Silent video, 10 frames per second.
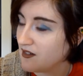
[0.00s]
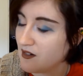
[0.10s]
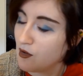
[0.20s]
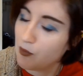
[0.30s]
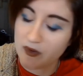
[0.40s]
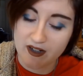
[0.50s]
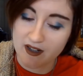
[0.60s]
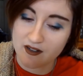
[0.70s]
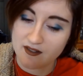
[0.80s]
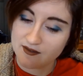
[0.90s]
open
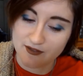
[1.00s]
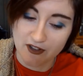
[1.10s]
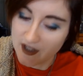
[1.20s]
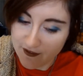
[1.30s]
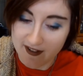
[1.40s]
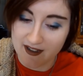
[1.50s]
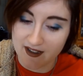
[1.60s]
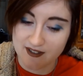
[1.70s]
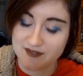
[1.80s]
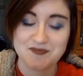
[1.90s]
and forgiving,
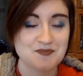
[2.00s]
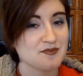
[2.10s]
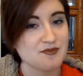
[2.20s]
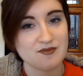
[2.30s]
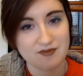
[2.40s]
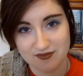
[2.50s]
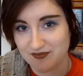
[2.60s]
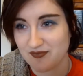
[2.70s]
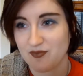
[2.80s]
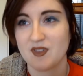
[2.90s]
and
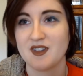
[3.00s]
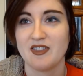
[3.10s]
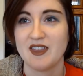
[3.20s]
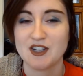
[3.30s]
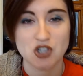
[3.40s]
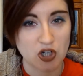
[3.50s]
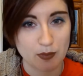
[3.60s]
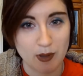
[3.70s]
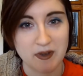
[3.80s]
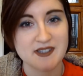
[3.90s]
then I talk
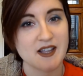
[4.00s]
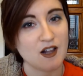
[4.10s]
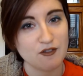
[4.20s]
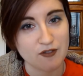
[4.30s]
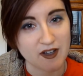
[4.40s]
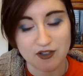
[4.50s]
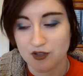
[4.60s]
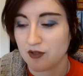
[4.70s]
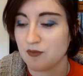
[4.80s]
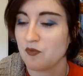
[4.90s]
about myself and you